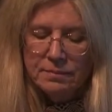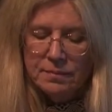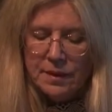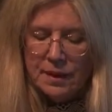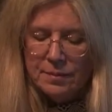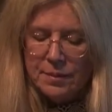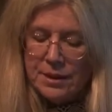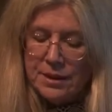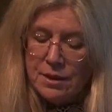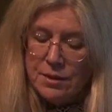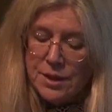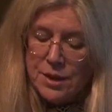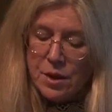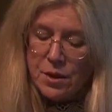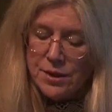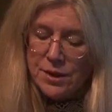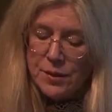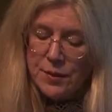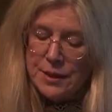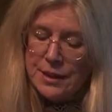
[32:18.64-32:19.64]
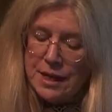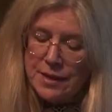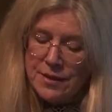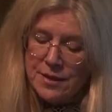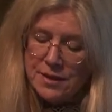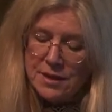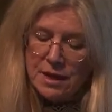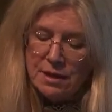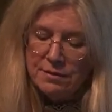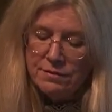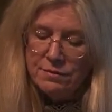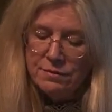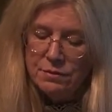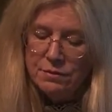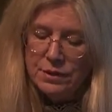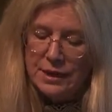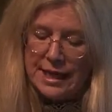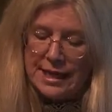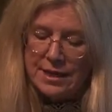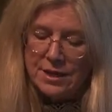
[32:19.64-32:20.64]
But there is also another set of
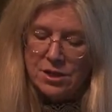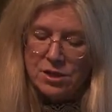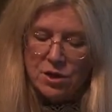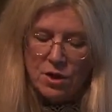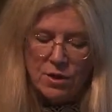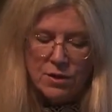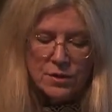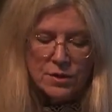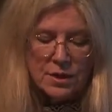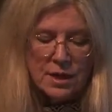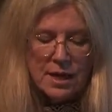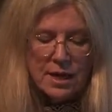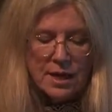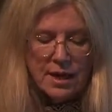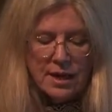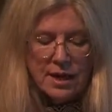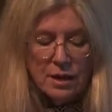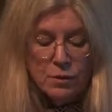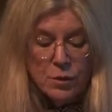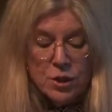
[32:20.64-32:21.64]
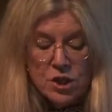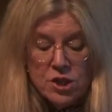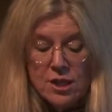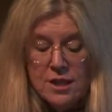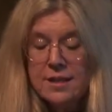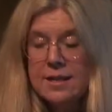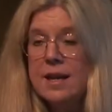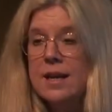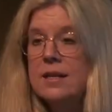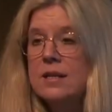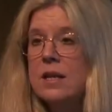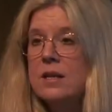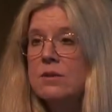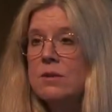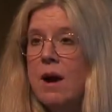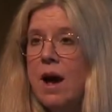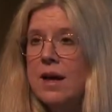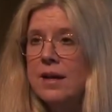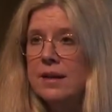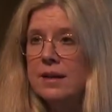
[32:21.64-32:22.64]
related songs in which she sings as
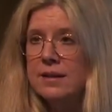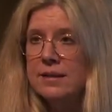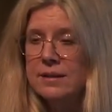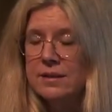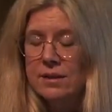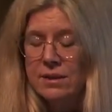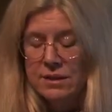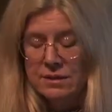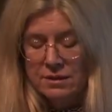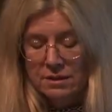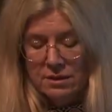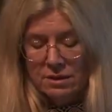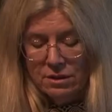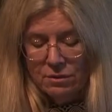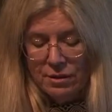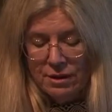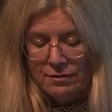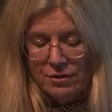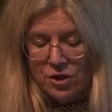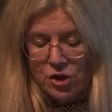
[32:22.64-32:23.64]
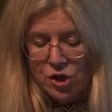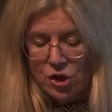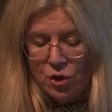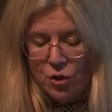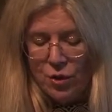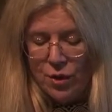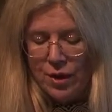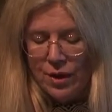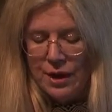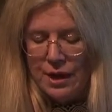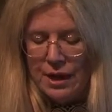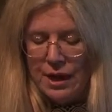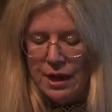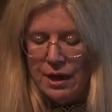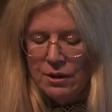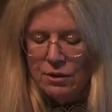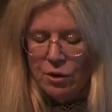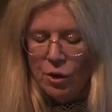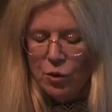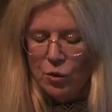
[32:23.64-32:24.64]
Radha on the river's shore,
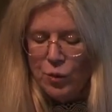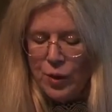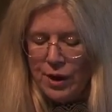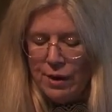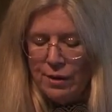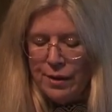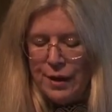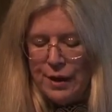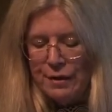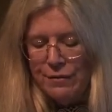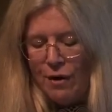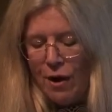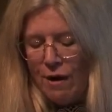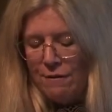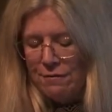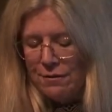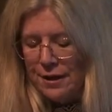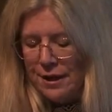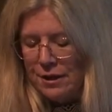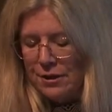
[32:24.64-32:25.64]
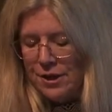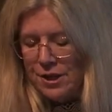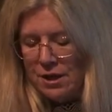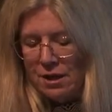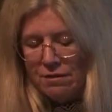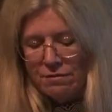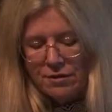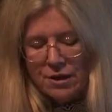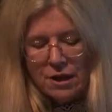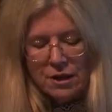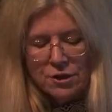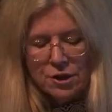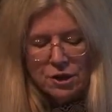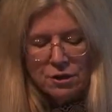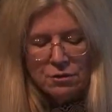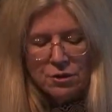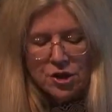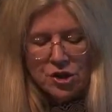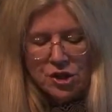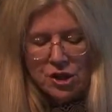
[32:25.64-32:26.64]
grown weary of offering herself there to
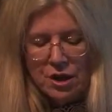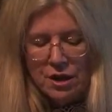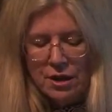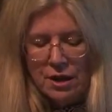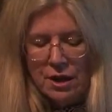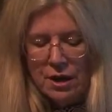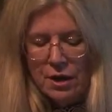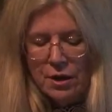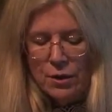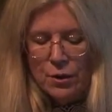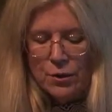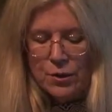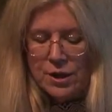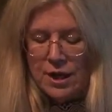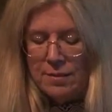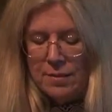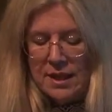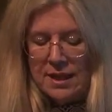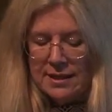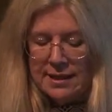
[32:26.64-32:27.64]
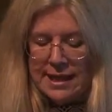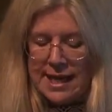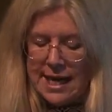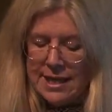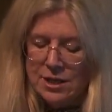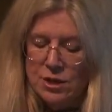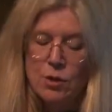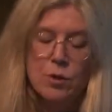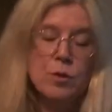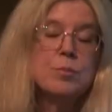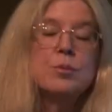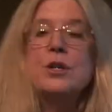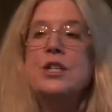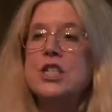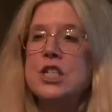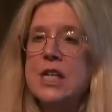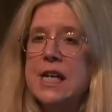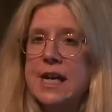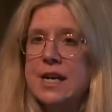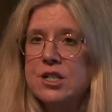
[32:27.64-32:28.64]
Krishna, who seemingly has no
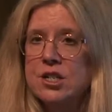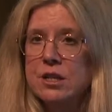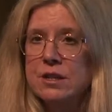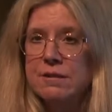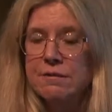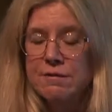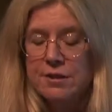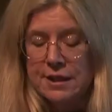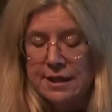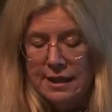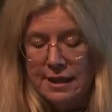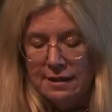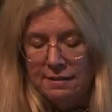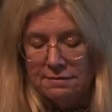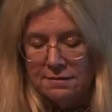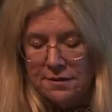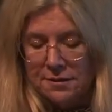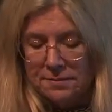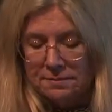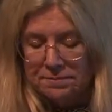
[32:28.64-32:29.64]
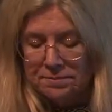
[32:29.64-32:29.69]
appreciation for the gift.